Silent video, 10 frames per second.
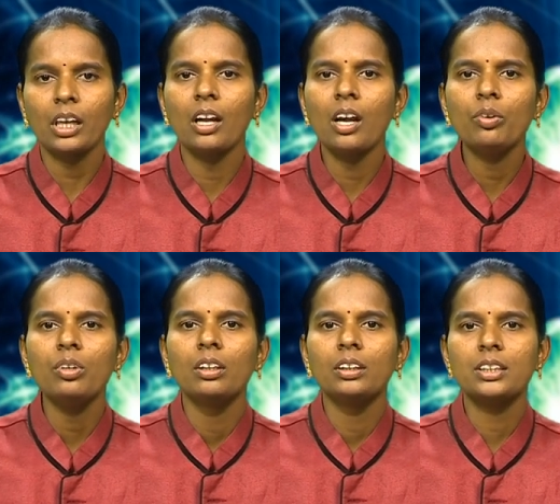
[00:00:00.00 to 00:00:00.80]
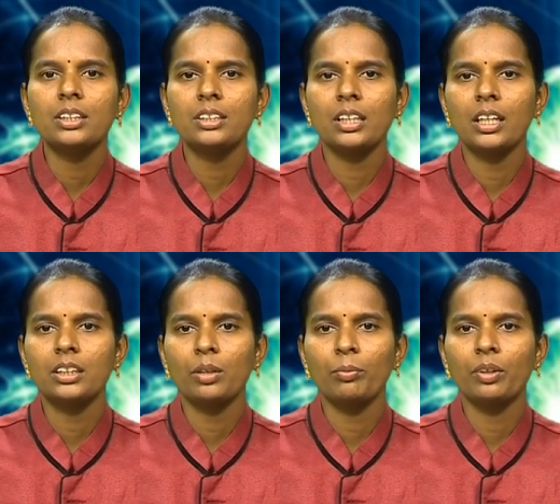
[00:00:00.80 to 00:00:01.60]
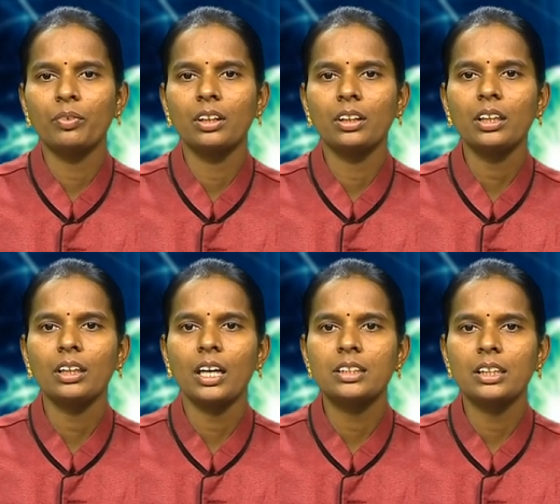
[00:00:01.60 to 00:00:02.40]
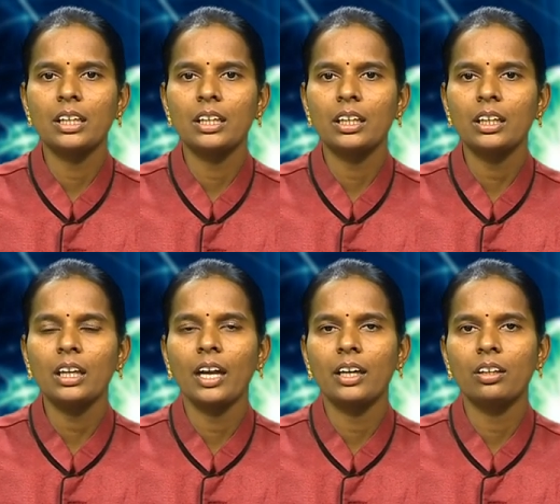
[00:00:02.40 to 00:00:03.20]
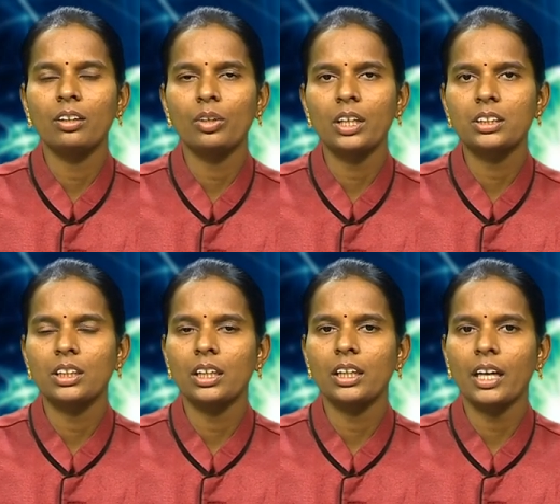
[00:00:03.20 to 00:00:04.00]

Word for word: Now this is relation between the translatory and uh, rotationally